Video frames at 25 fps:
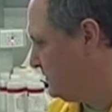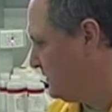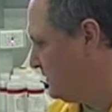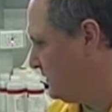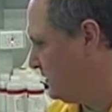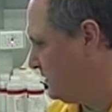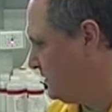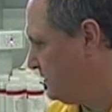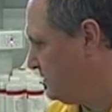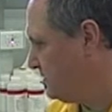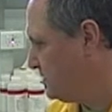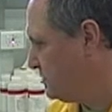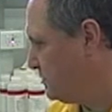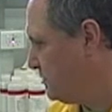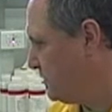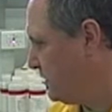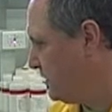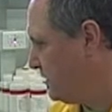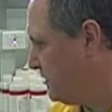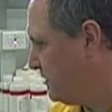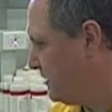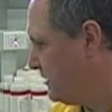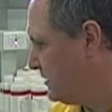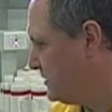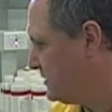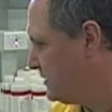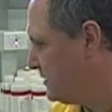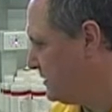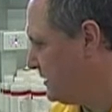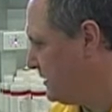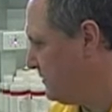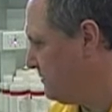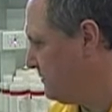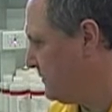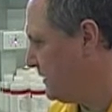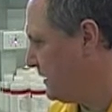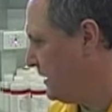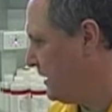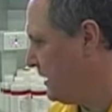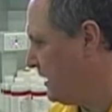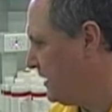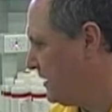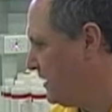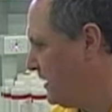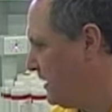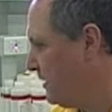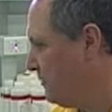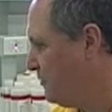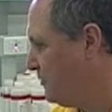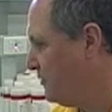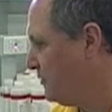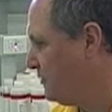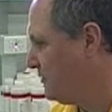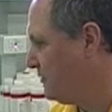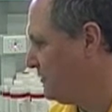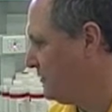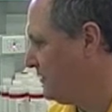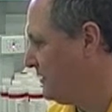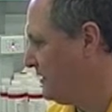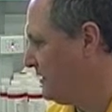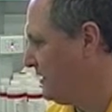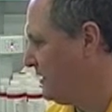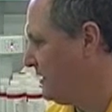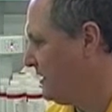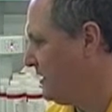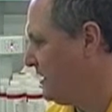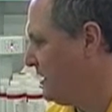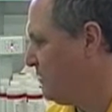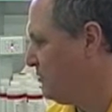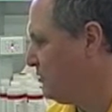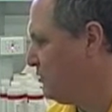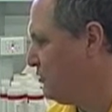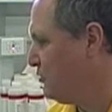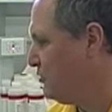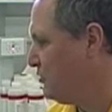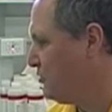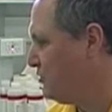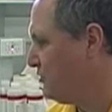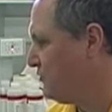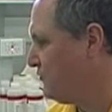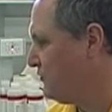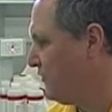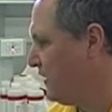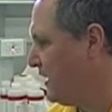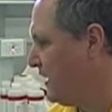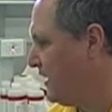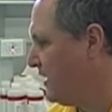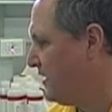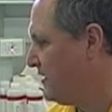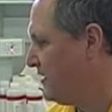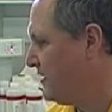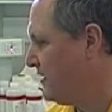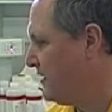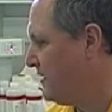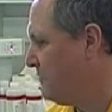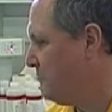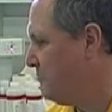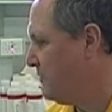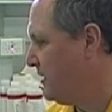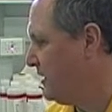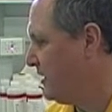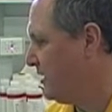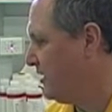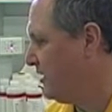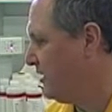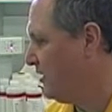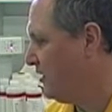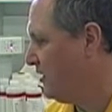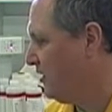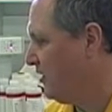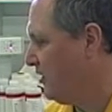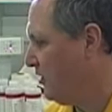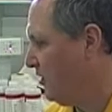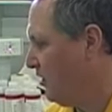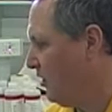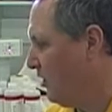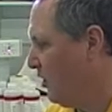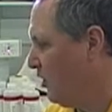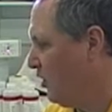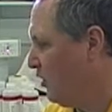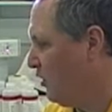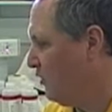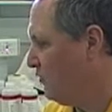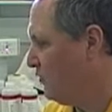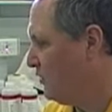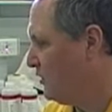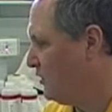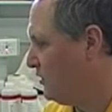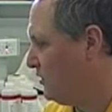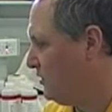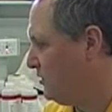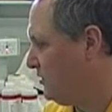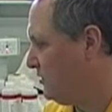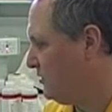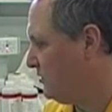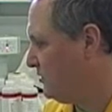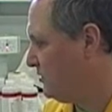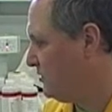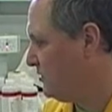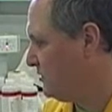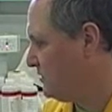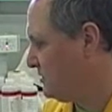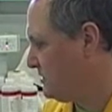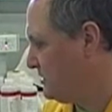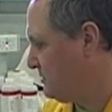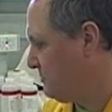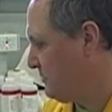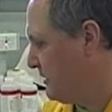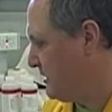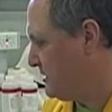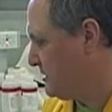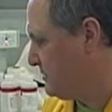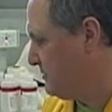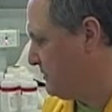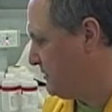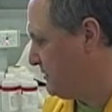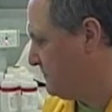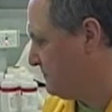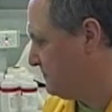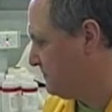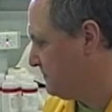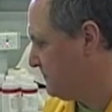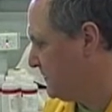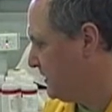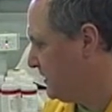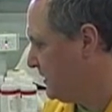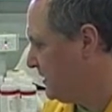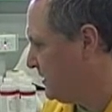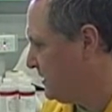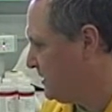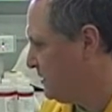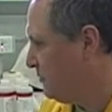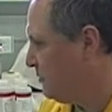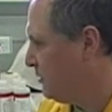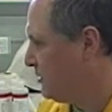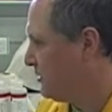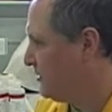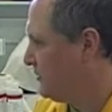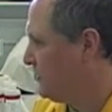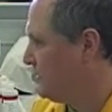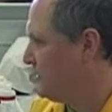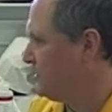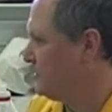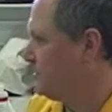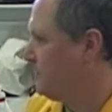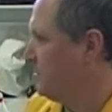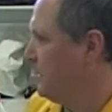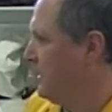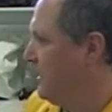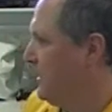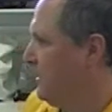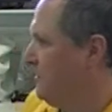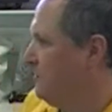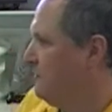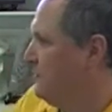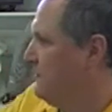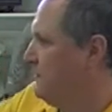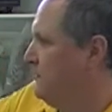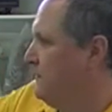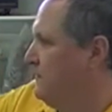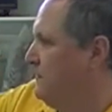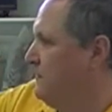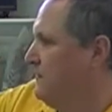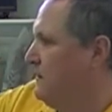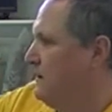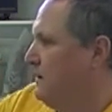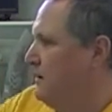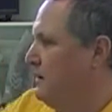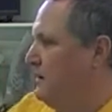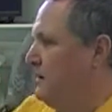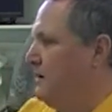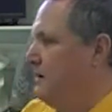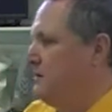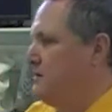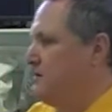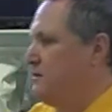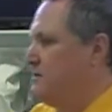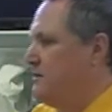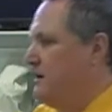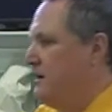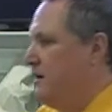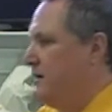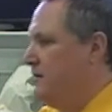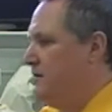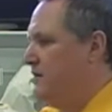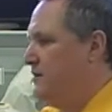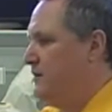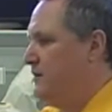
little squirty things, yep. And they will enable you to find the middle of your specimen. And what other things do we have? As I say,